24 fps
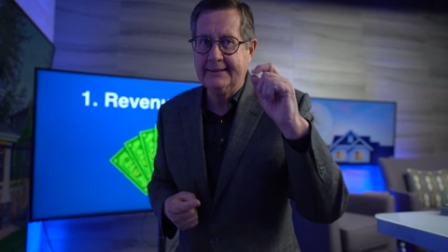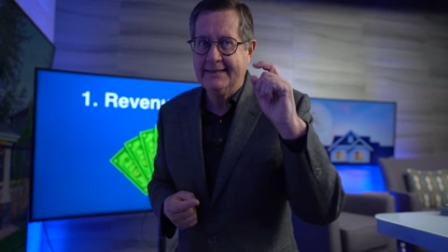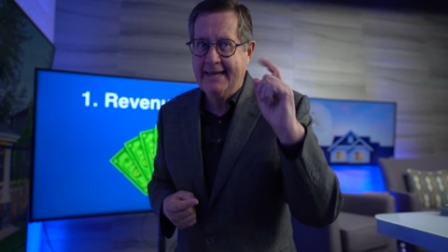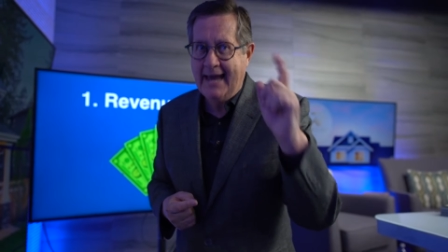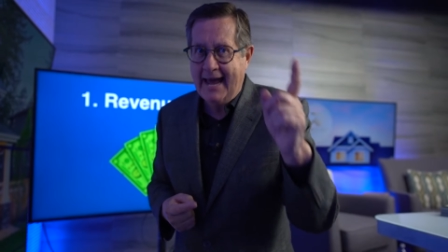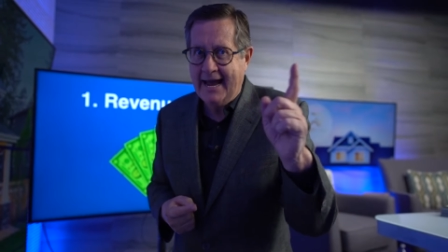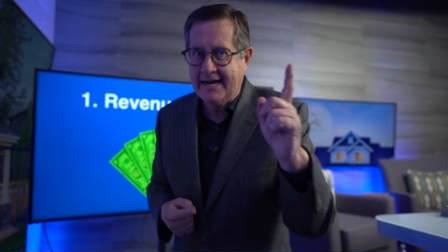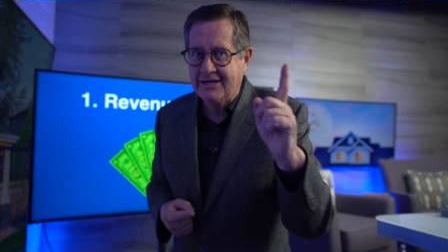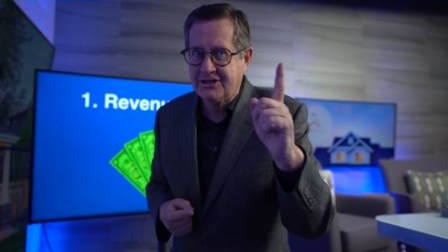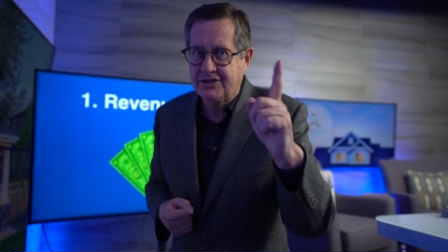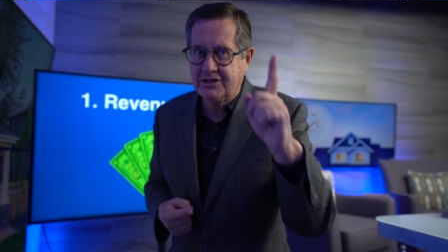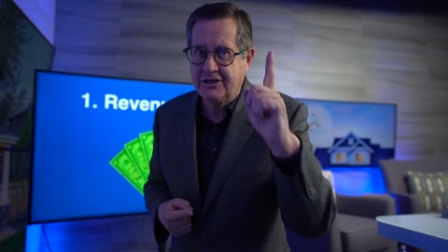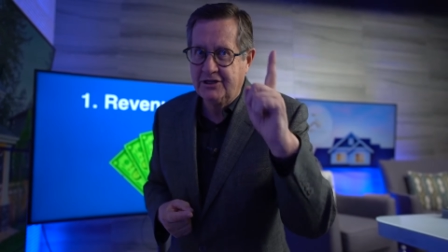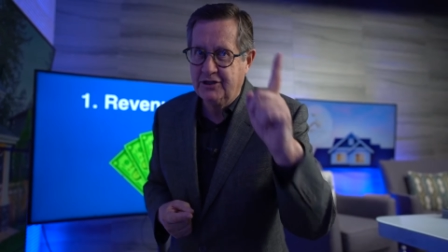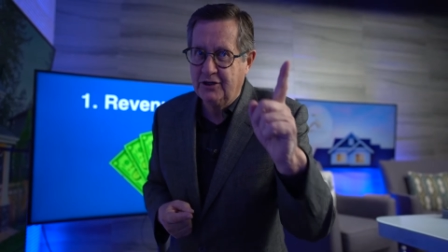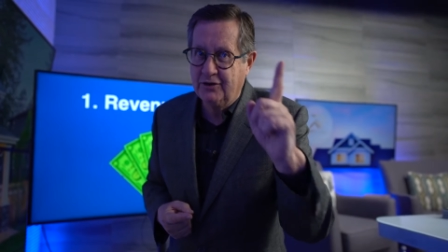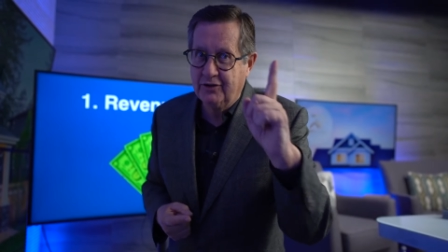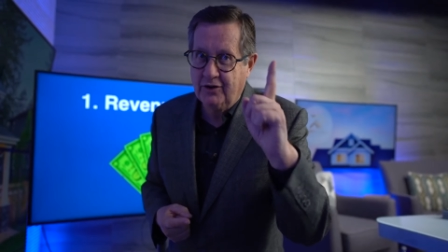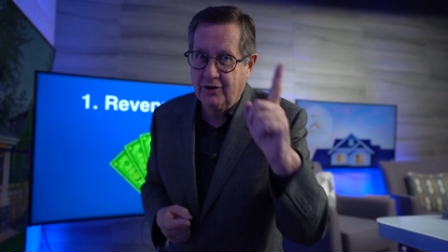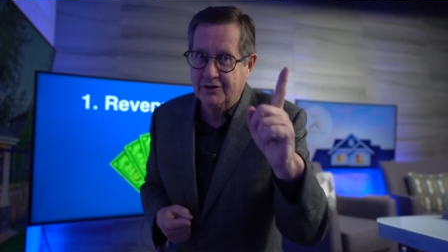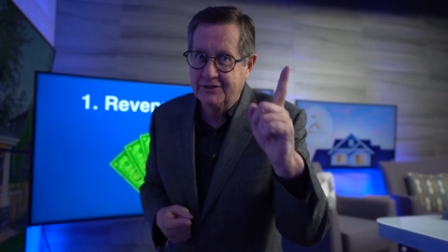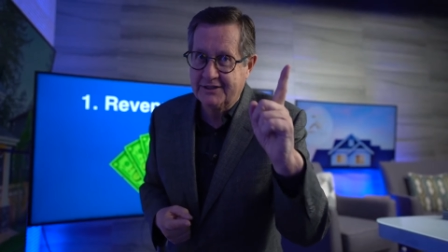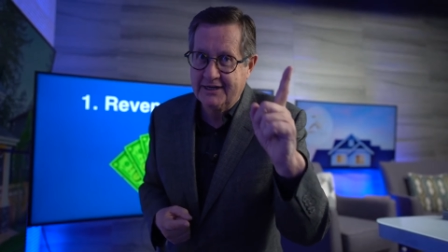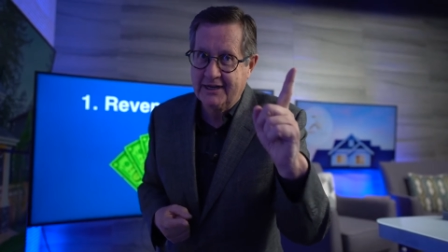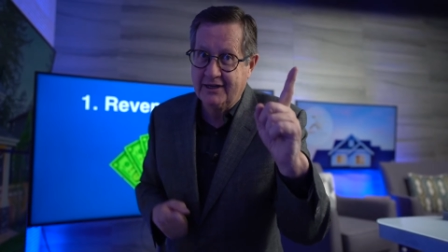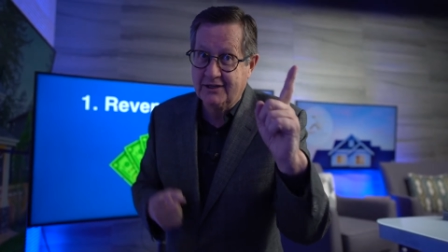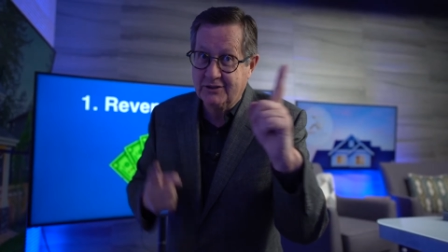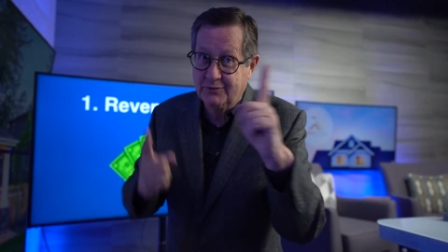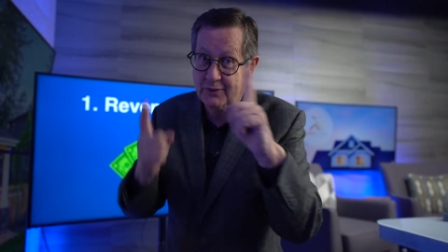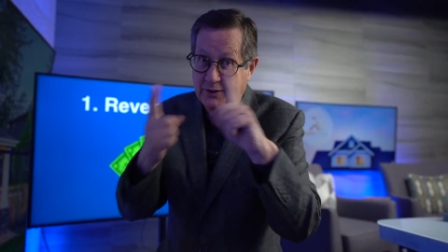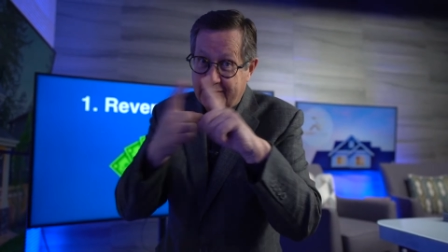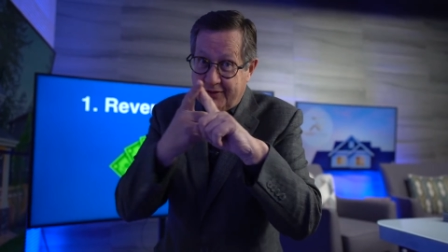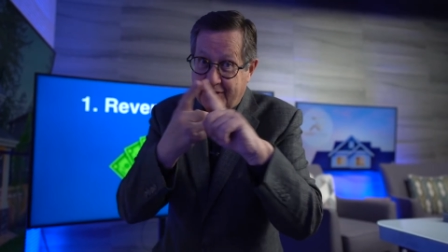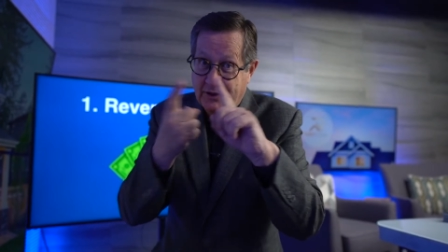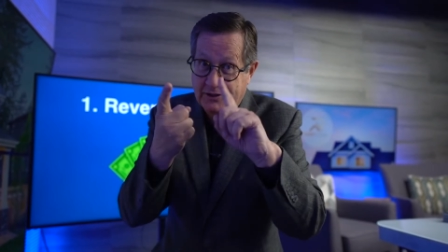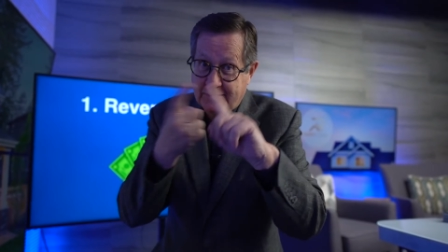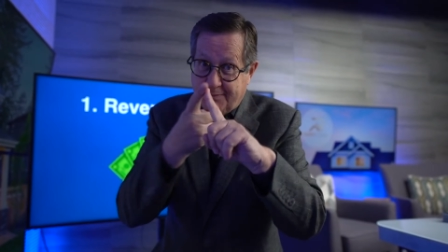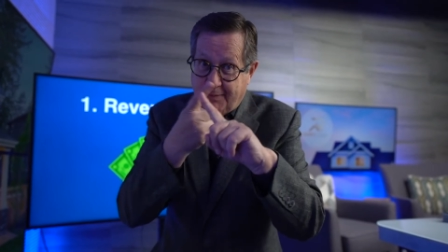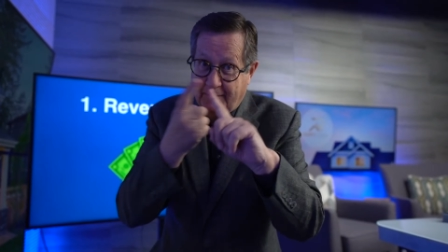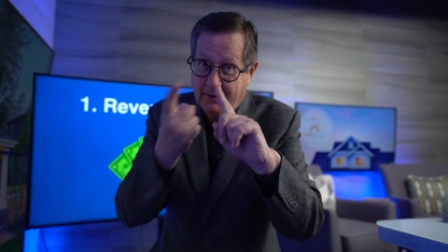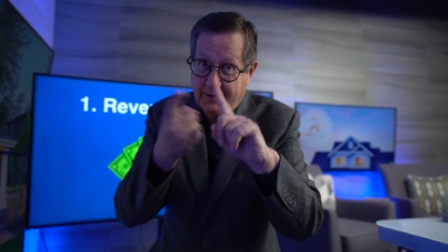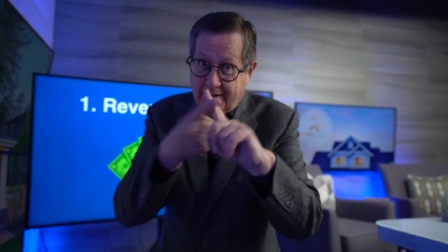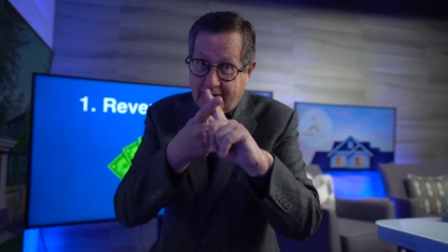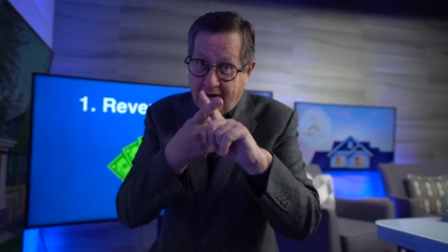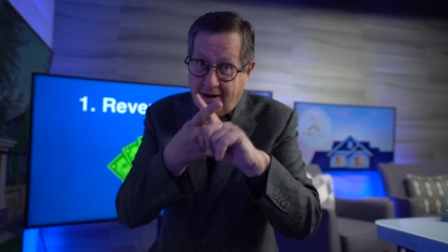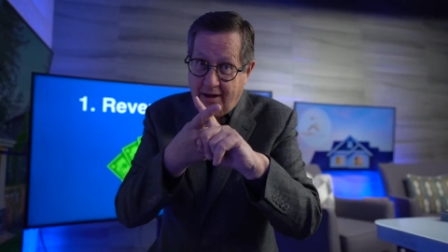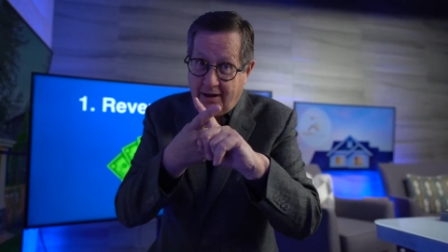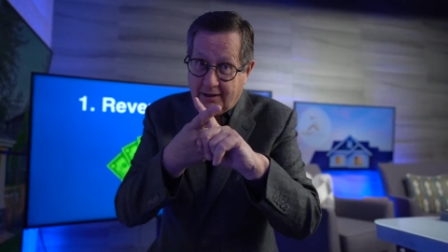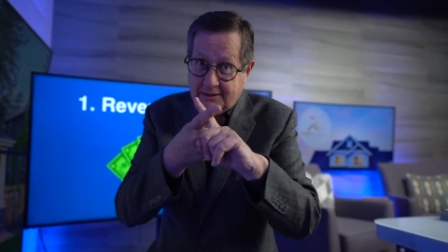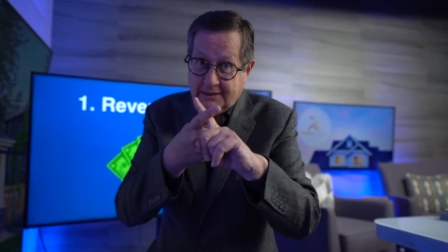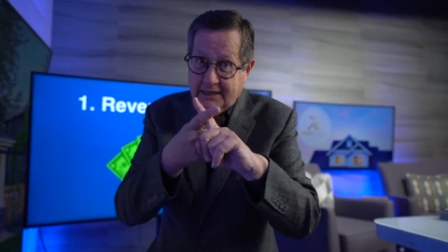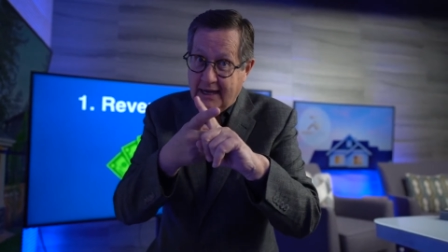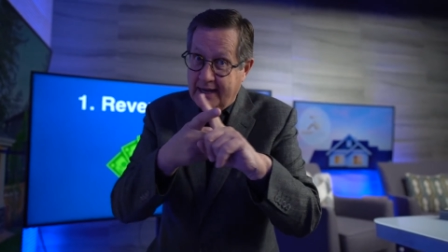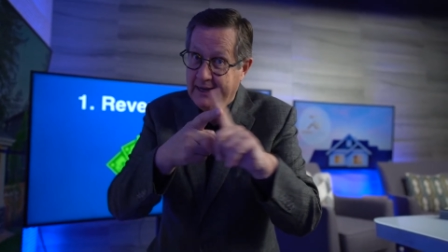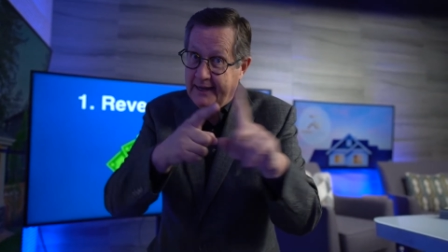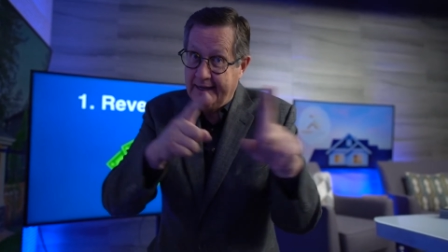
cash to do those deals with those bird dogs.